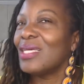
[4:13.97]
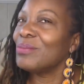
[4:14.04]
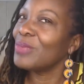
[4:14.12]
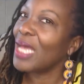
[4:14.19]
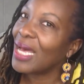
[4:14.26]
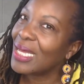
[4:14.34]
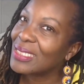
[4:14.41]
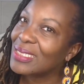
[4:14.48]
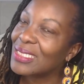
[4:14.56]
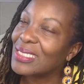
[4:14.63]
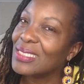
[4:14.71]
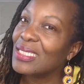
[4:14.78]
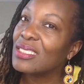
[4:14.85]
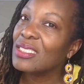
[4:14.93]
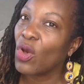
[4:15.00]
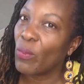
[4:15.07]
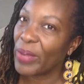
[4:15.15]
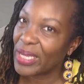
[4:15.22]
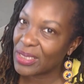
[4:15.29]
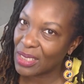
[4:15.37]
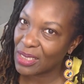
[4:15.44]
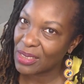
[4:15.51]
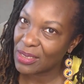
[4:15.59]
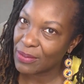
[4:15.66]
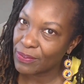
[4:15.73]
nah, sis, this don't make sense,